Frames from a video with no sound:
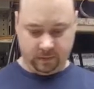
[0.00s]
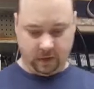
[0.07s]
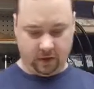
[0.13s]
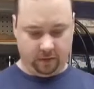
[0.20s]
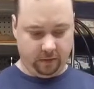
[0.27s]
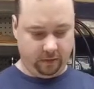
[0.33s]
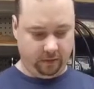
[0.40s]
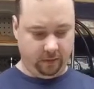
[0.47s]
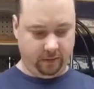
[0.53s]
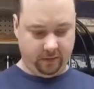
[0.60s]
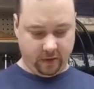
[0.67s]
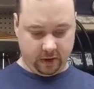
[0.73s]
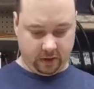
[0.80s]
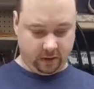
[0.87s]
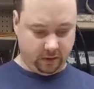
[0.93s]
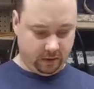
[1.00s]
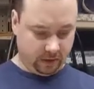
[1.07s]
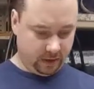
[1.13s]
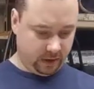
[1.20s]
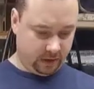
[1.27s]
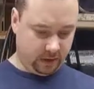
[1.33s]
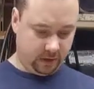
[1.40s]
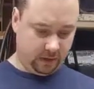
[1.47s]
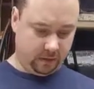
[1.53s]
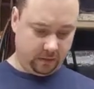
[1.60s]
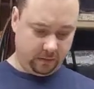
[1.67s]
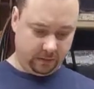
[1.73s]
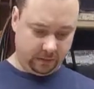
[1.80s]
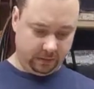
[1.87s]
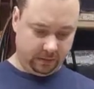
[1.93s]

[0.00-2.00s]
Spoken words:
now that we've got it all cut out,